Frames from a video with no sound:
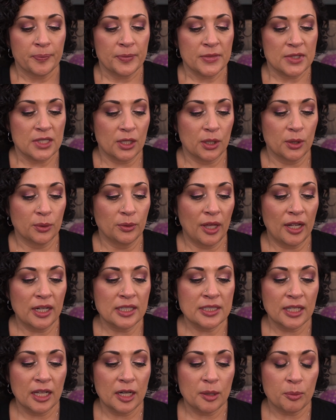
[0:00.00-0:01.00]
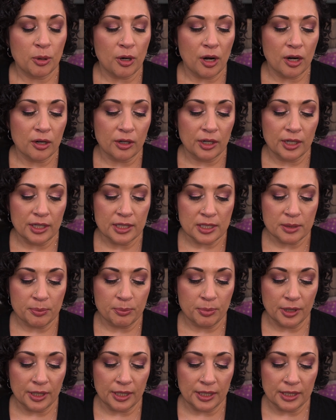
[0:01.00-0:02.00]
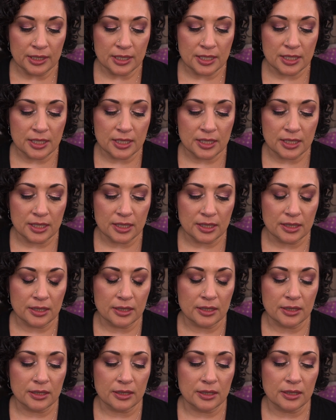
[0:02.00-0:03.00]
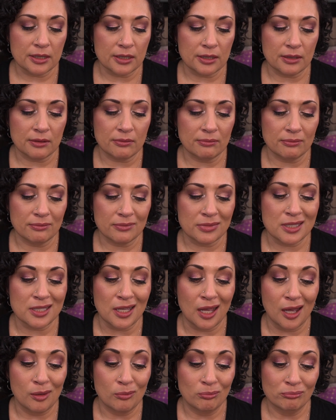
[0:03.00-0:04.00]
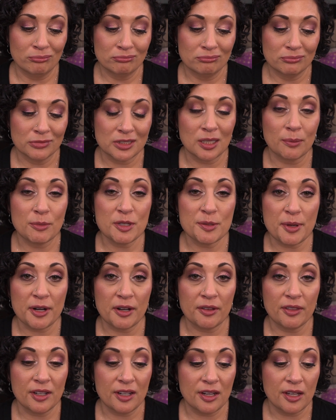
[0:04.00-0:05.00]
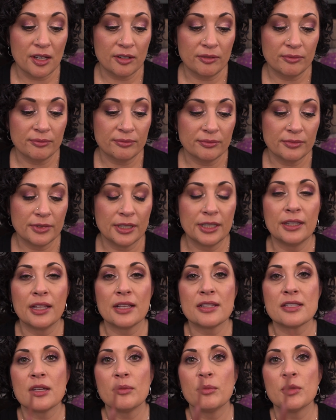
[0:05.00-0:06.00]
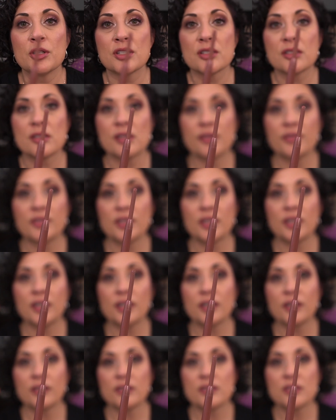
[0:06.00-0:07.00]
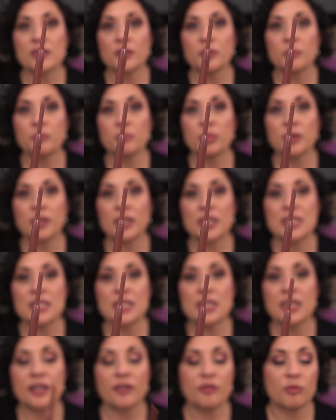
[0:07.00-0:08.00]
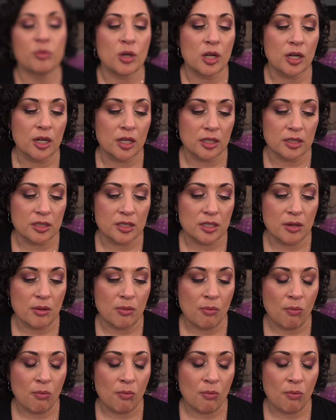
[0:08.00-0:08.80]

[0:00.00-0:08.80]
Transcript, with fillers: So not a ton of progress, but some is better than none. And that's how much is left in here. So plenty of product.